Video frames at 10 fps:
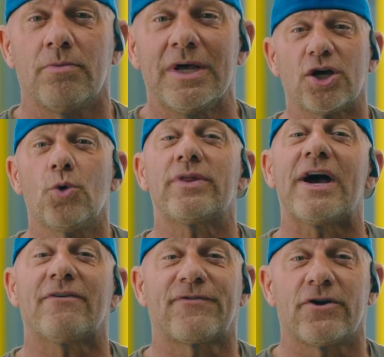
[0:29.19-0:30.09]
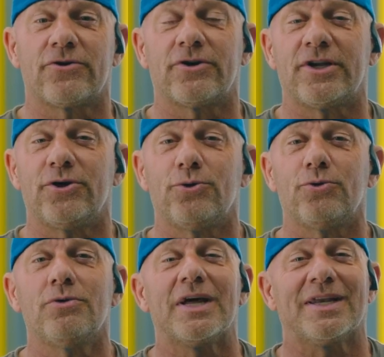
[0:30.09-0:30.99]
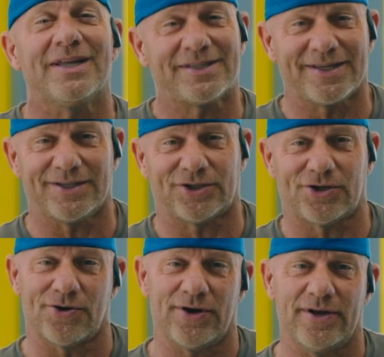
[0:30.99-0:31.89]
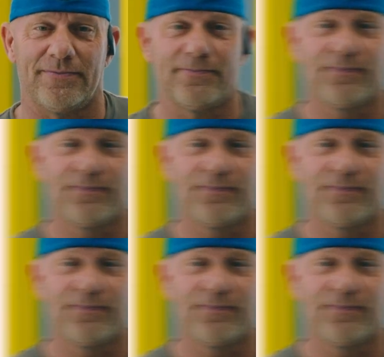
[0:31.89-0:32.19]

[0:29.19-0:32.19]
So without further ado, let's get started.